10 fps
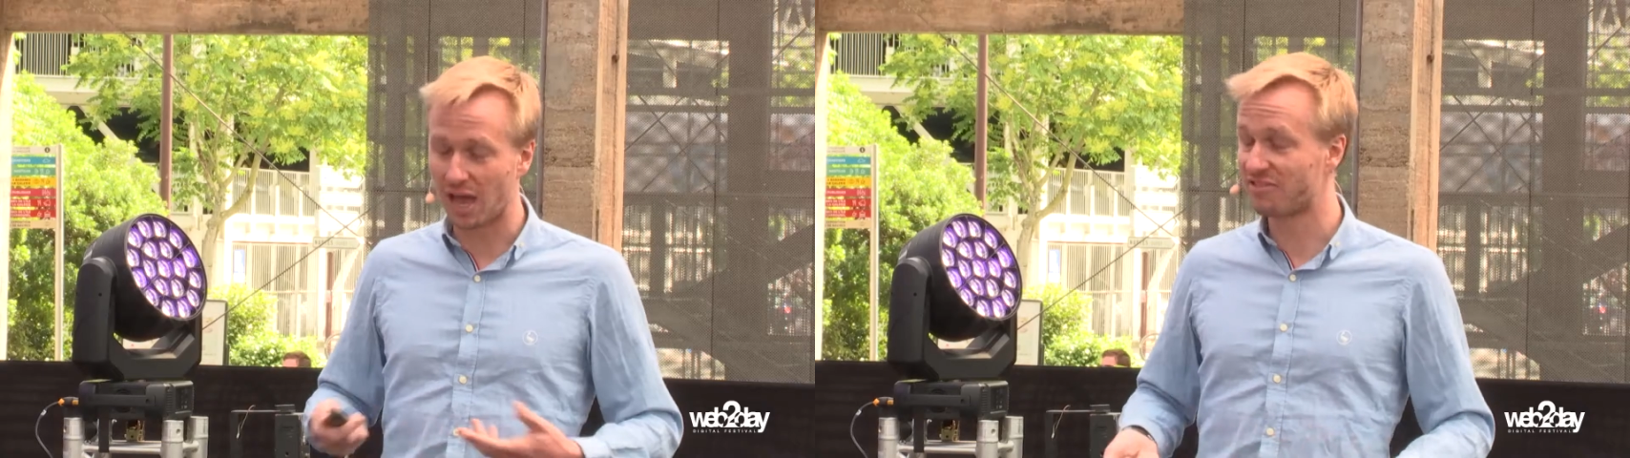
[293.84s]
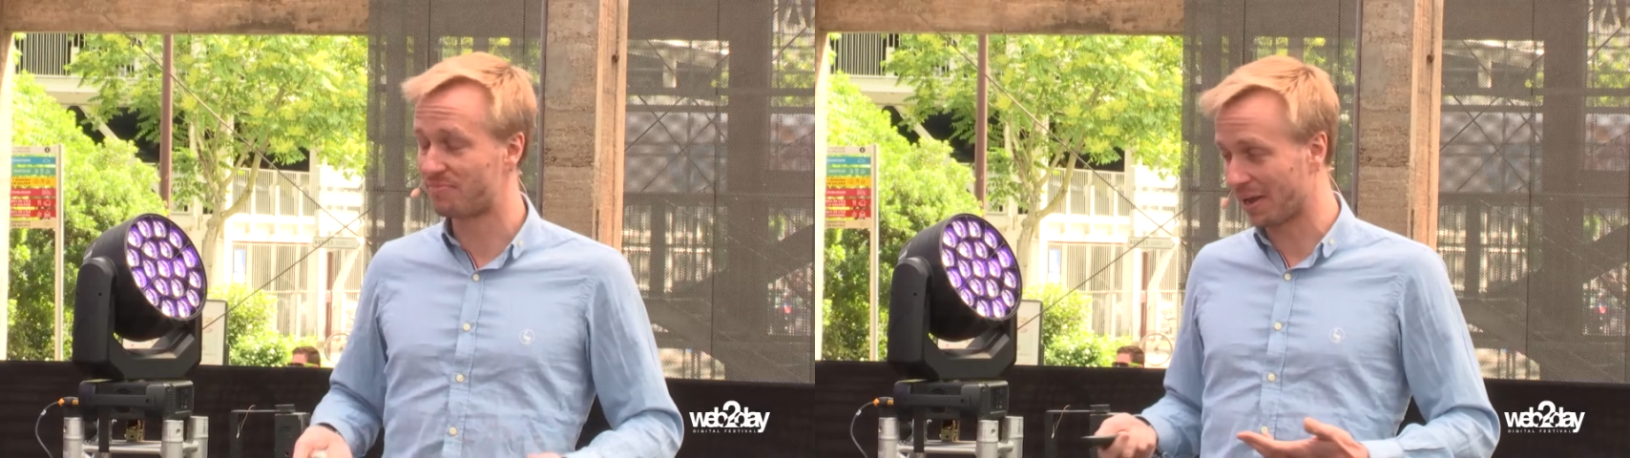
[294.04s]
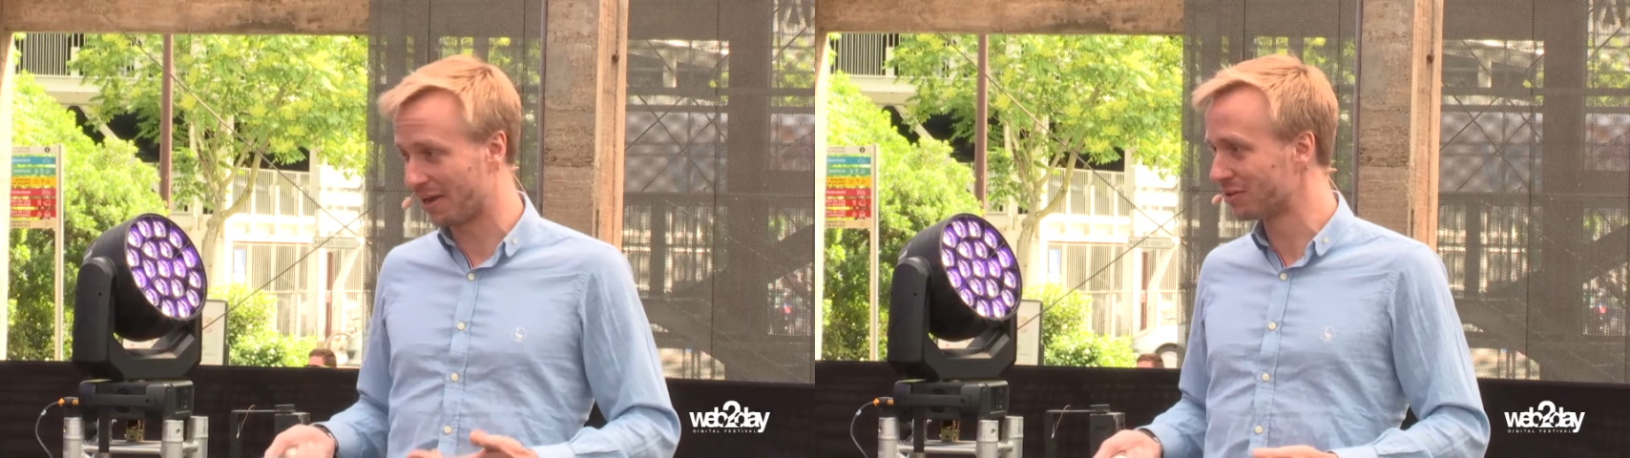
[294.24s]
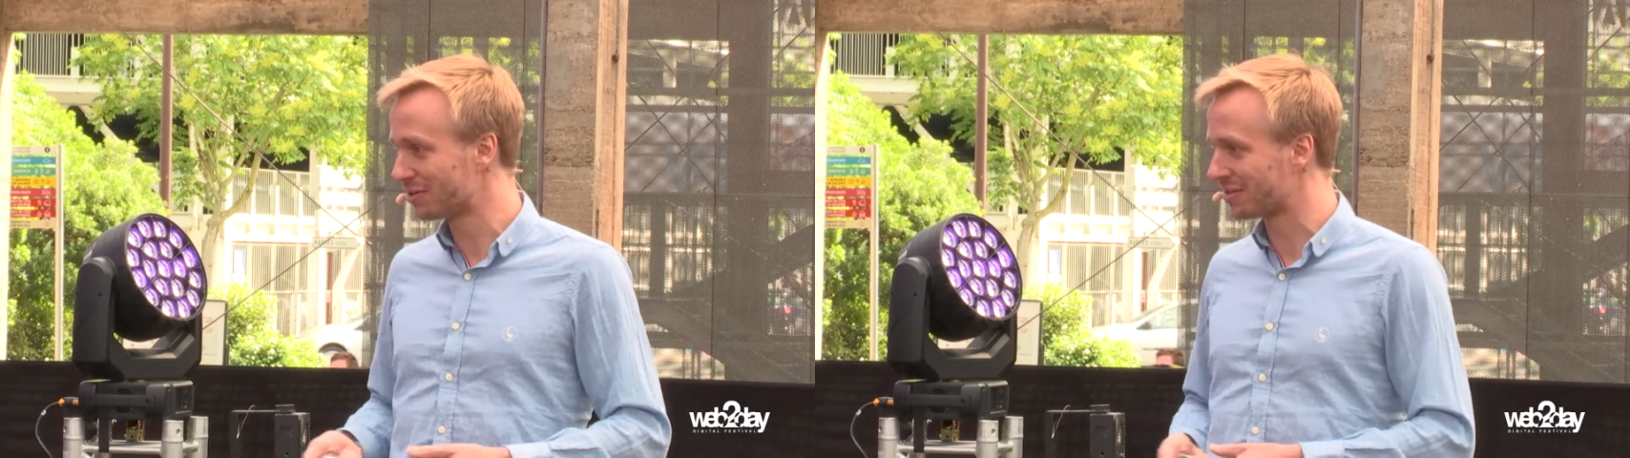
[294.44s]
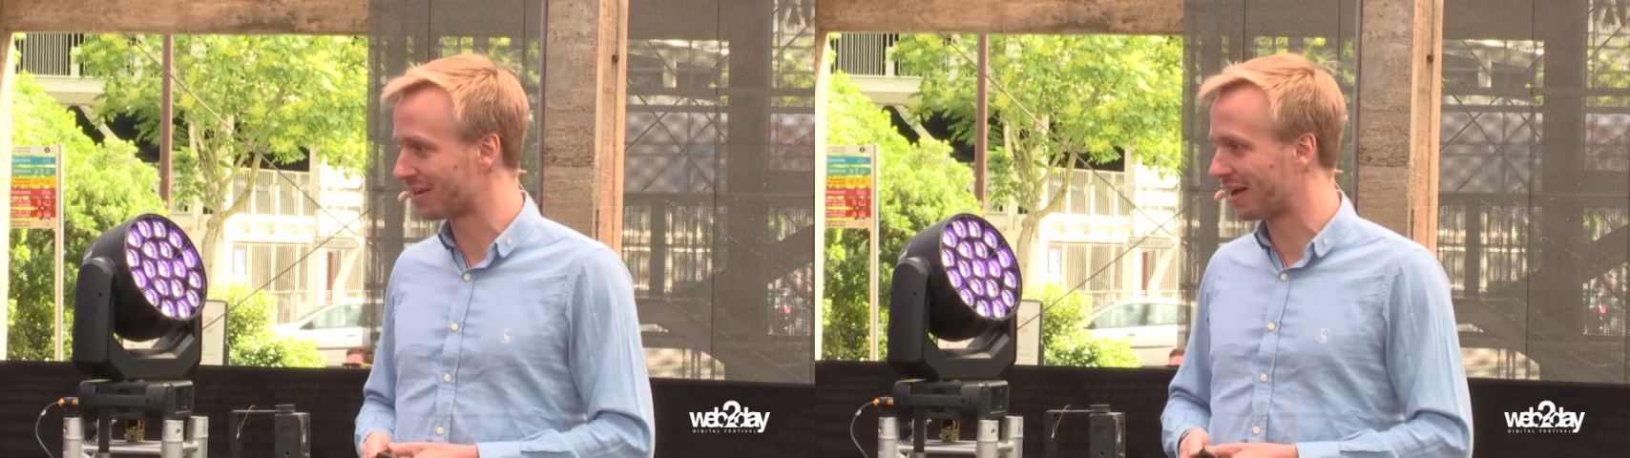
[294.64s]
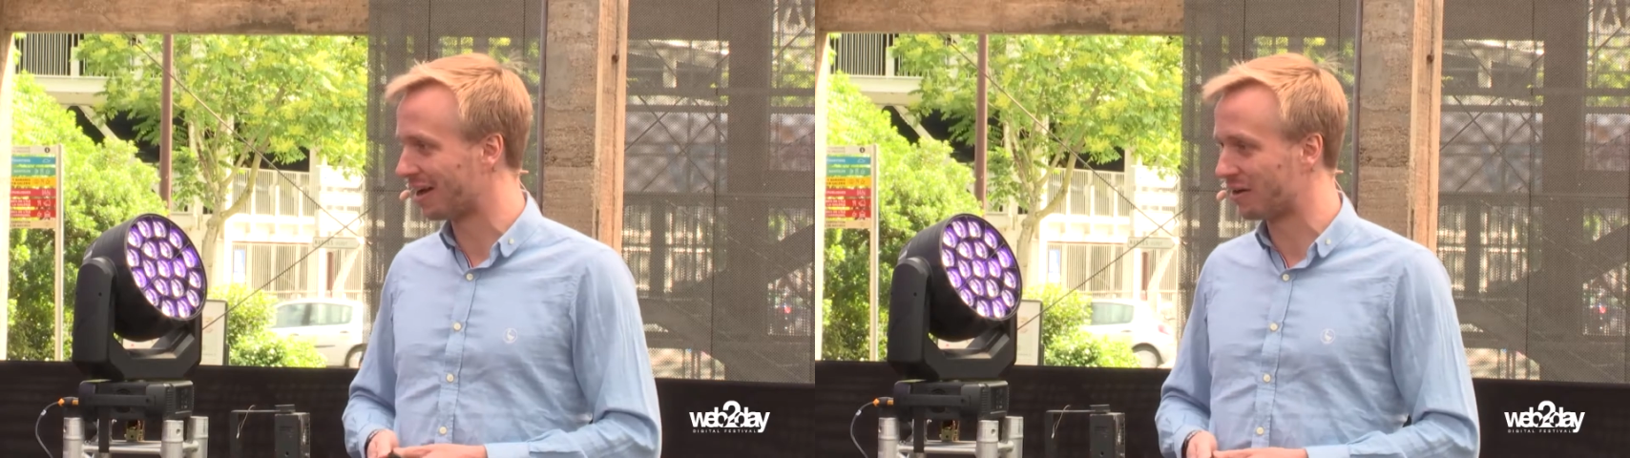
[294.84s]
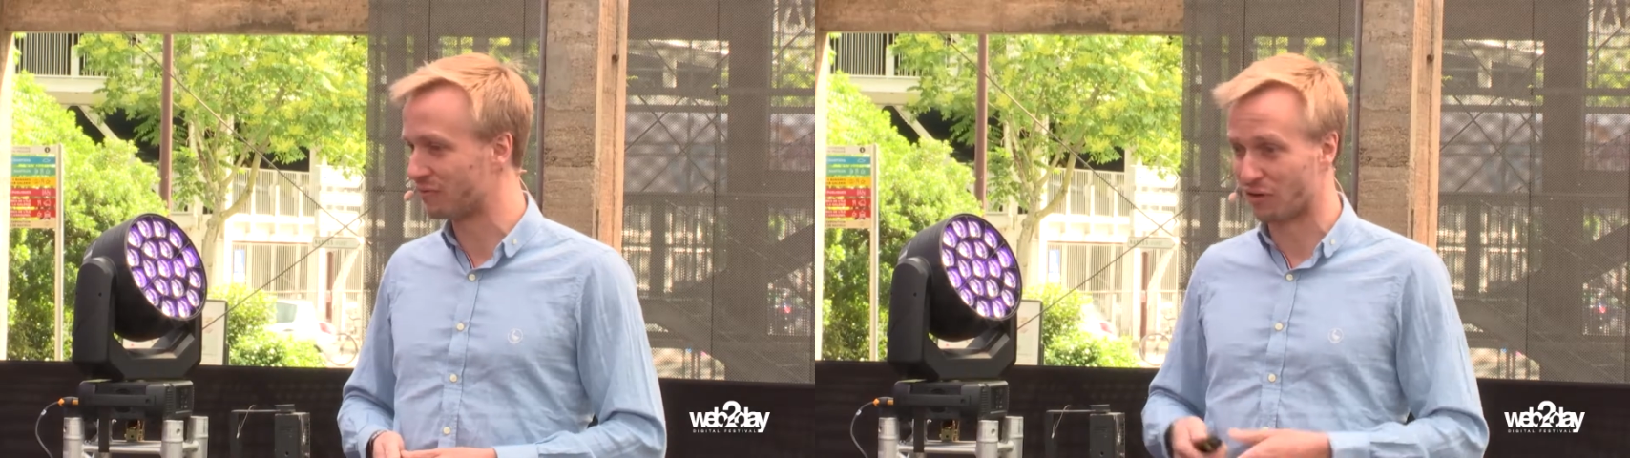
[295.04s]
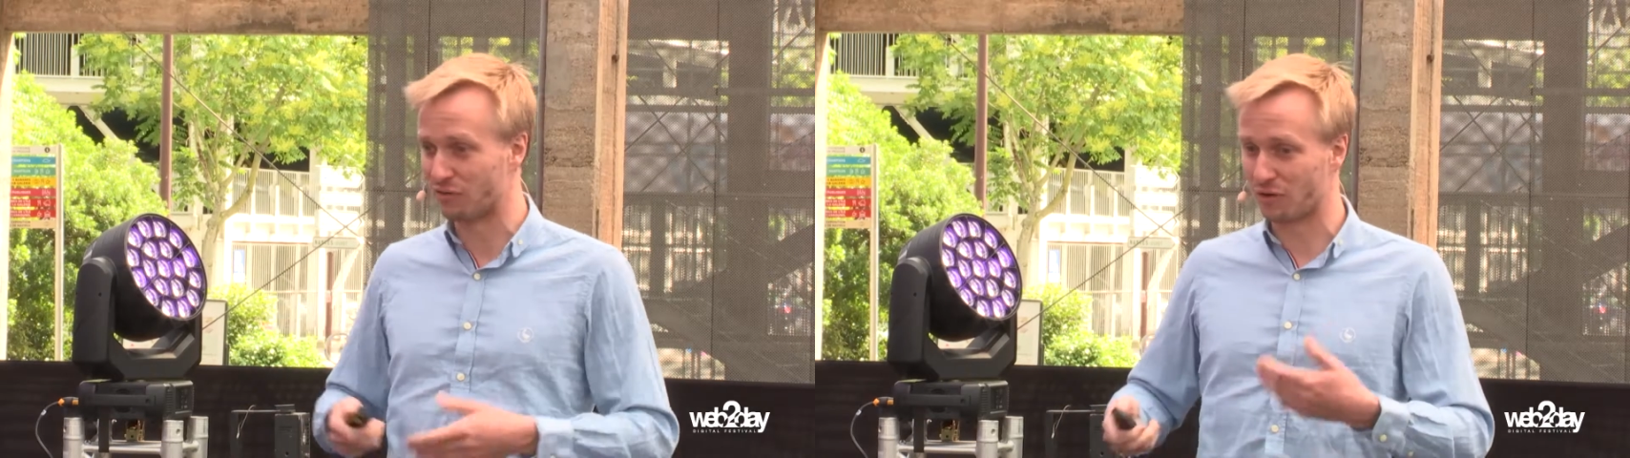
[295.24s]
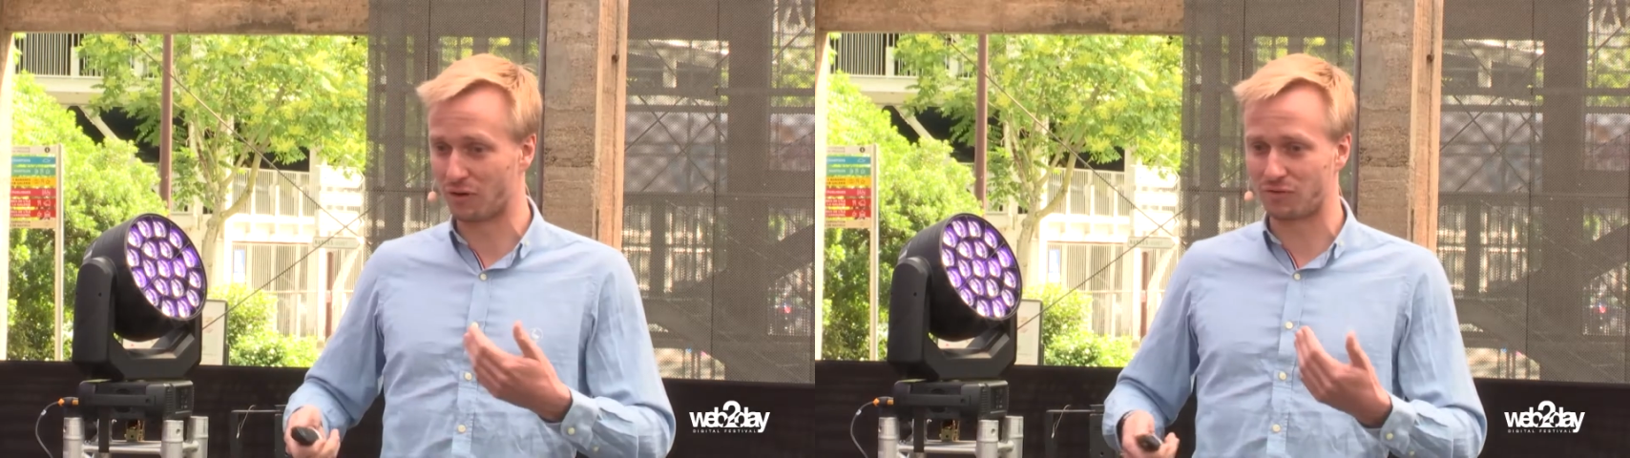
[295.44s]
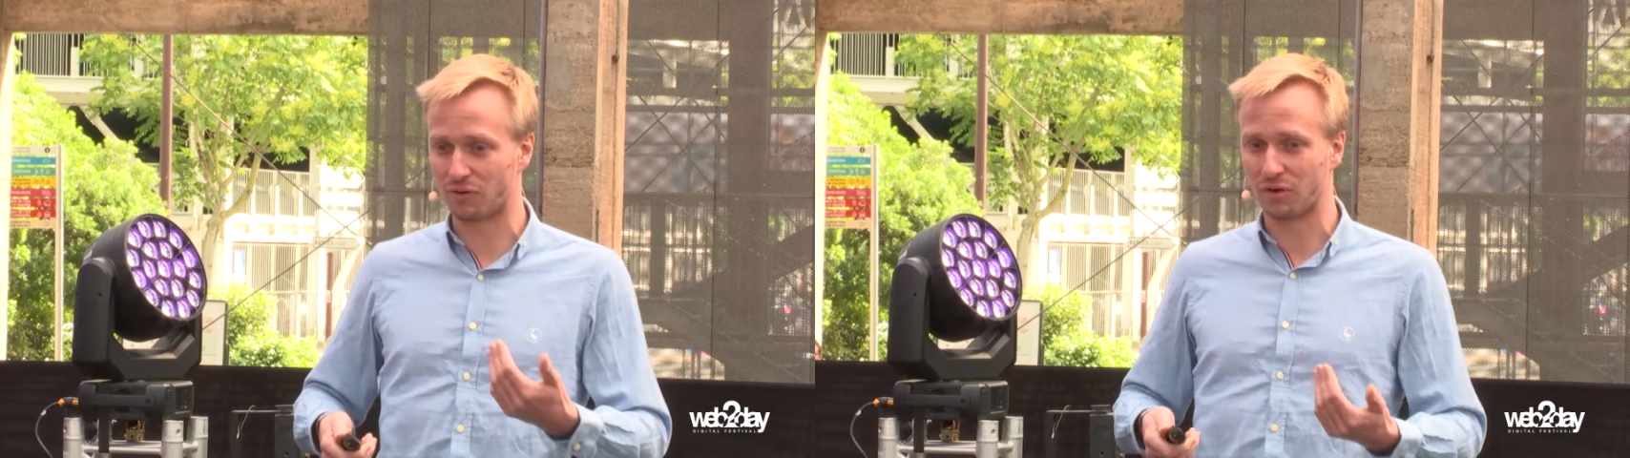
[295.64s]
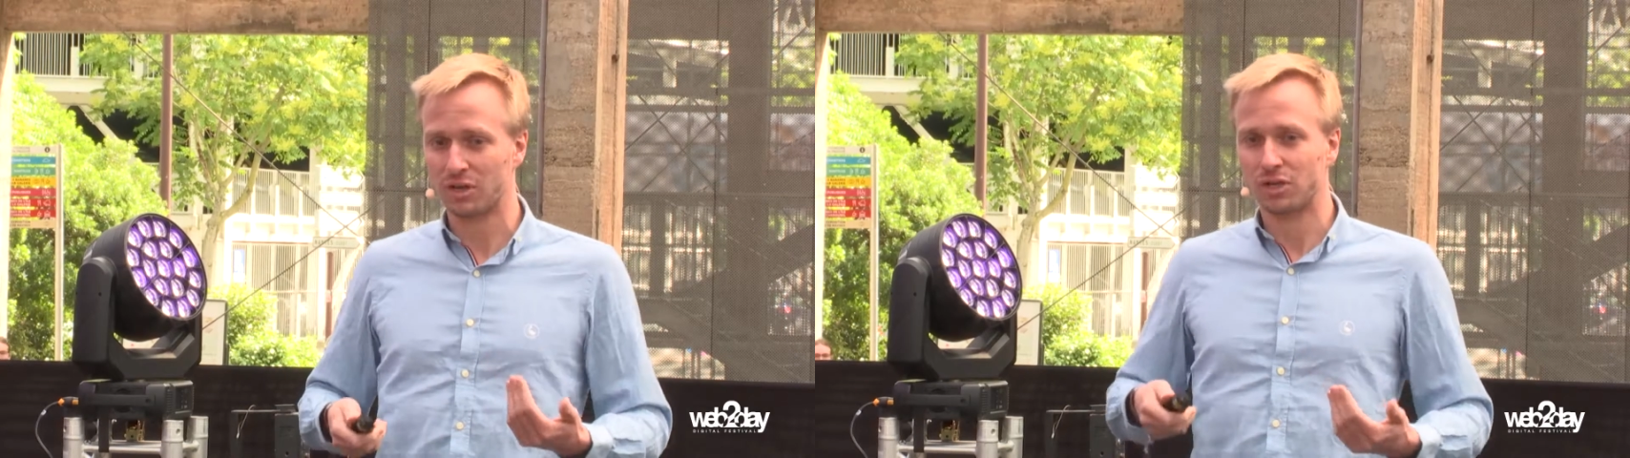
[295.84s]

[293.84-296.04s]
have pilots uh, for, for, for,